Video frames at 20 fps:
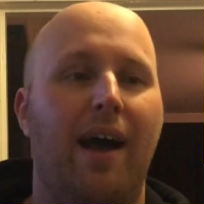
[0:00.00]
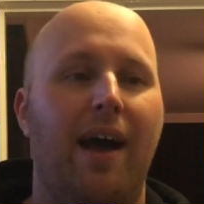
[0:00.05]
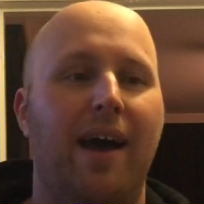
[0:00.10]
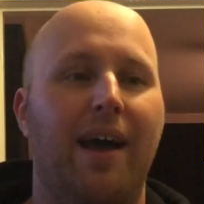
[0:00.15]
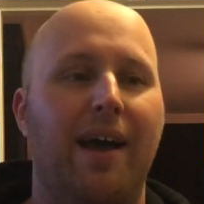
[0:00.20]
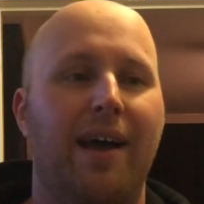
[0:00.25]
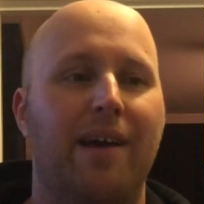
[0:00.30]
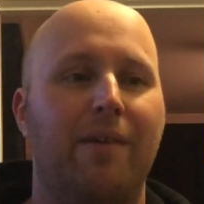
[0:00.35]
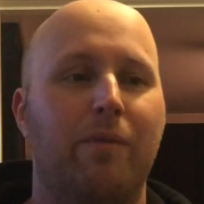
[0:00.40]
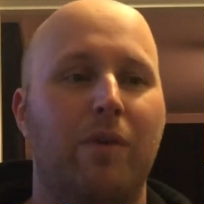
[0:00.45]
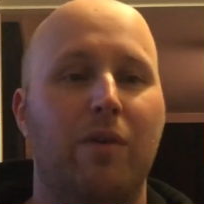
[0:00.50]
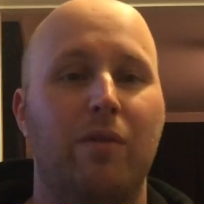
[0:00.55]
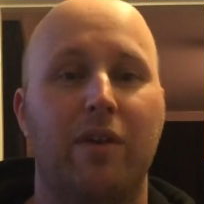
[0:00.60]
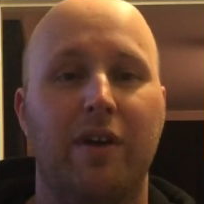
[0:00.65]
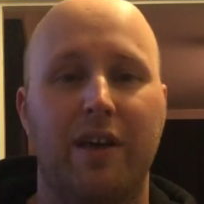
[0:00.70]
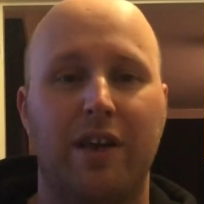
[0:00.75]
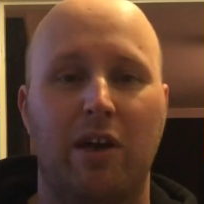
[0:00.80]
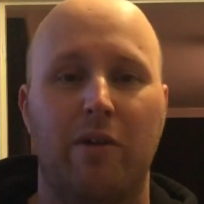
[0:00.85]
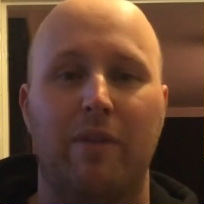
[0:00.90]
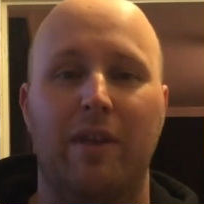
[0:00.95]
And we were
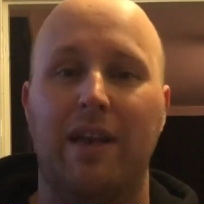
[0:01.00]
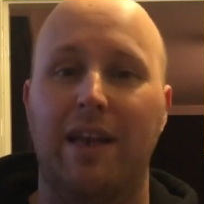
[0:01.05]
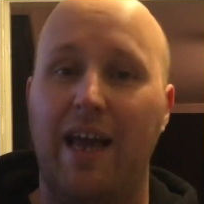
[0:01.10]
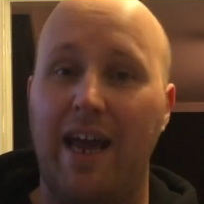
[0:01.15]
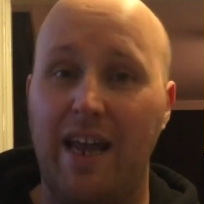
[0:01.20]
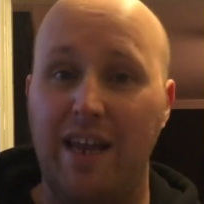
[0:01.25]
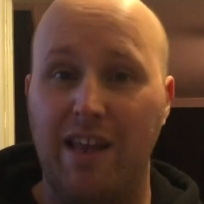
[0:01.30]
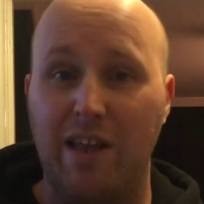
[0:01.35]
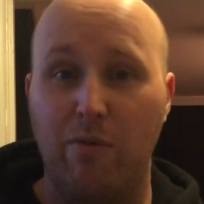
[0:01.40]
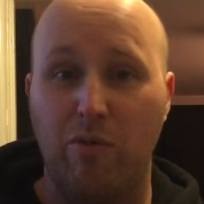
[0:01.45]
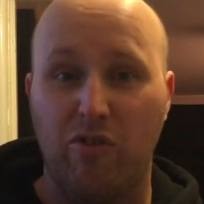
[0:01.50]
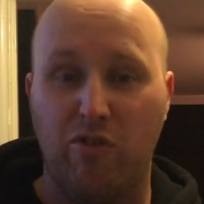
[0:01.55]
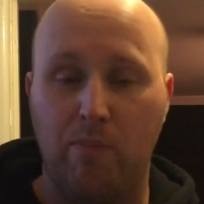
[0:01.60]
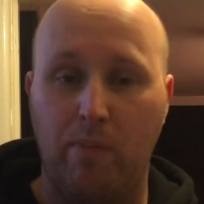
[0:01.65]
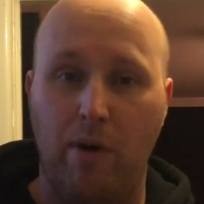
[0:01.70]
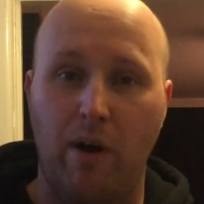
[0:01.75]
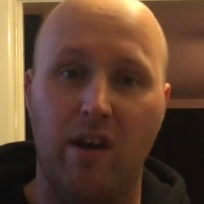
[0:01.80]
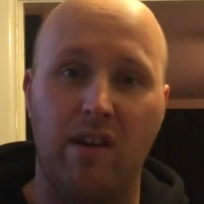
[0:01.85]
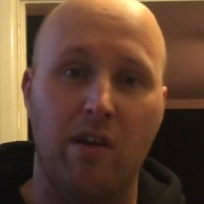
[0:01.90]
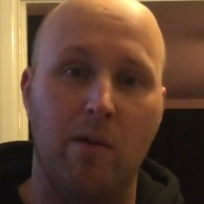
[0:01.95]
looking at and the lady was
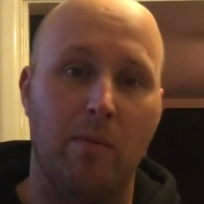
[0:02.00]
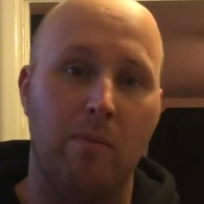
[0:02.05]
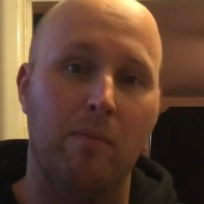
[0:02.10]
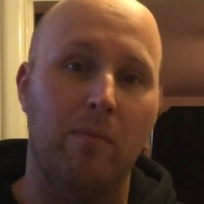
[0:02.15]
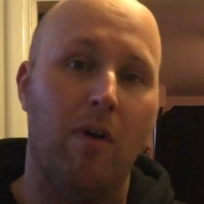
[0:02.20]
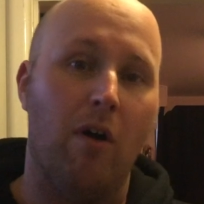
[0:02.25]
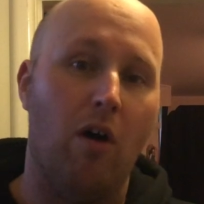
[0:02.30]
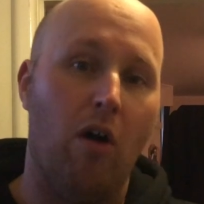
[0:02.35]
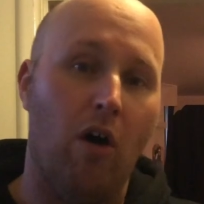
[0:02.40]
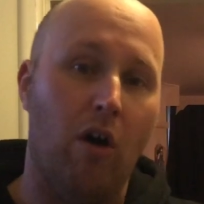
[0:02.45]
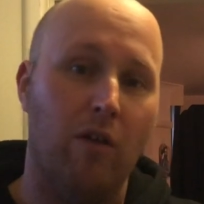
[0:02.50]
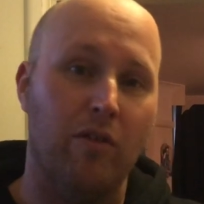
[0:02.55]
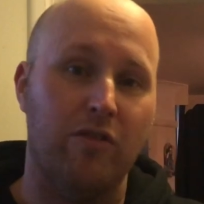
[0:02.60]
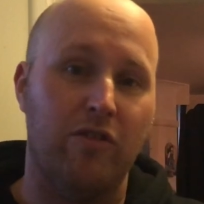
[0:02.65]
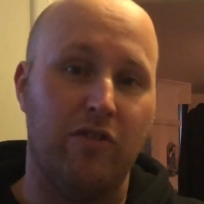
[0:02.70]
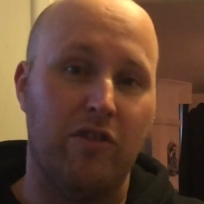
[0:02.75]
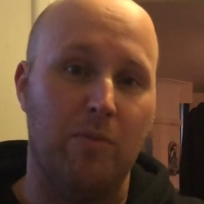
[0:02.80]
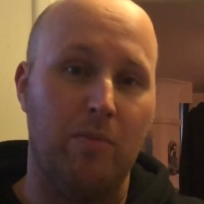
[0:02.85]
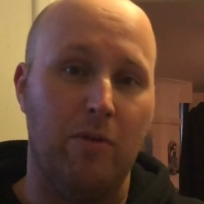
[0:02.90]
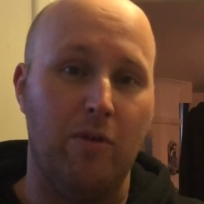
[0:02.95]
putting them
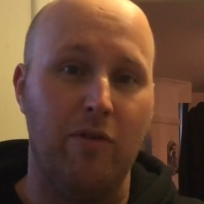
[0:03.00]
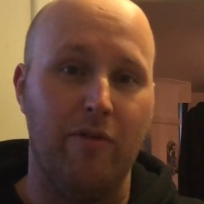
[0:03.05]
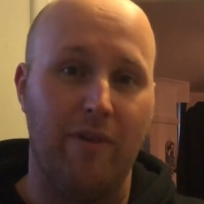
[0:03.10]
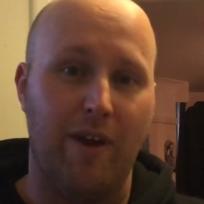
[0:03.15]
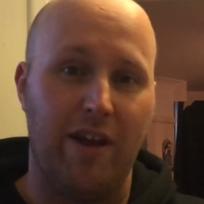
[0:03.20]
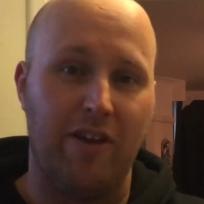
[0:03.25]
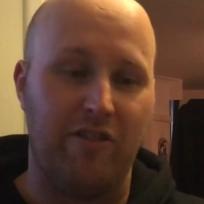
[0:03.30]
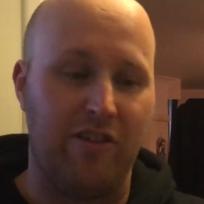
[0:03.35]
onto the Blu-ray.